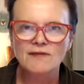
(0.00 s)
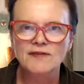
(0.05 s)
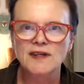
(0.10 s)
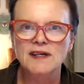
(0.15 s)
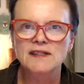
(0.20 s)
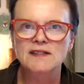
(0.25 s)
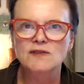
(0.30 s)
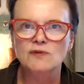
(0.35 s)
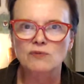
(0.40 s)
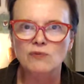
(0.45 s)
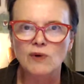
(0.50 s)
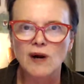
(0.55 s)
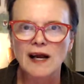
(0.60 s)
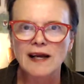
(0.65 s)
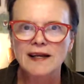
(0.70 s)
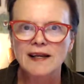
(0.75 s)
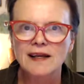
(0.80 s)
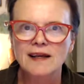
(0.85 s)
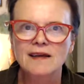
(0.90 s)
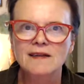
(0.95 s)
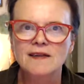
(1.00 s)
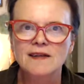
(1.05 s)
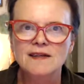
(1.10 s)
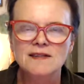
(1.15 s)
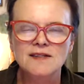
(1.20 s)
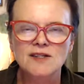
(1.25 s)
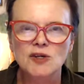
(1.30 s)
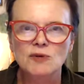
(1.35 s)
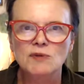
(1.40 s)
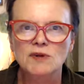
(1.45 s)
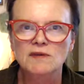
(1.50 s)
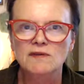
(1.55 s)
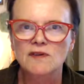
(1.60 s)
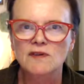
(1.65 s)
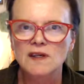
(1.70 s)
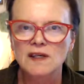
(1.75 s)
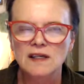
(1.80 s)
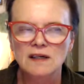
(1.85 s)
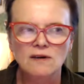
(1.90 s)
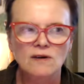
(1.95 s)
that's riding in this human
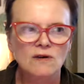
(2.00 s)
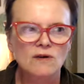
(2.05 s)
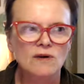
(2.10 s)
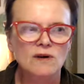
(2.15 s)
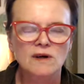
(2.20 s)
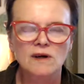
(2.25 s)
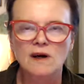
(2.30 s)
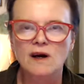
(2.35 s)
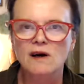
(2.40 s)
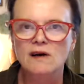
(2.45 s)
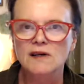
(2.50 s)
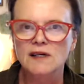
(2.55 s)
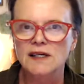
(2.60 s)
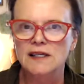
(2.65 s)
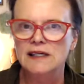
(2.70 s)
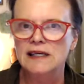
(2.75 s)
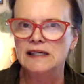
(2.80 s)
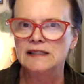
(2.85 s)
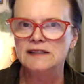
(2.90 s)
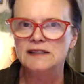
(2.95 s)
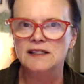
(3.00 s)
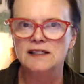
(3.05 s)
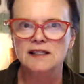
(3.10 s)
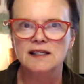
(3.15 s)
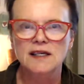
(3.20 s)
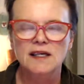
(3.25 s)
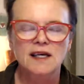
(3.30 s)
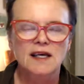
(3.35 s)
vehicle are all connected,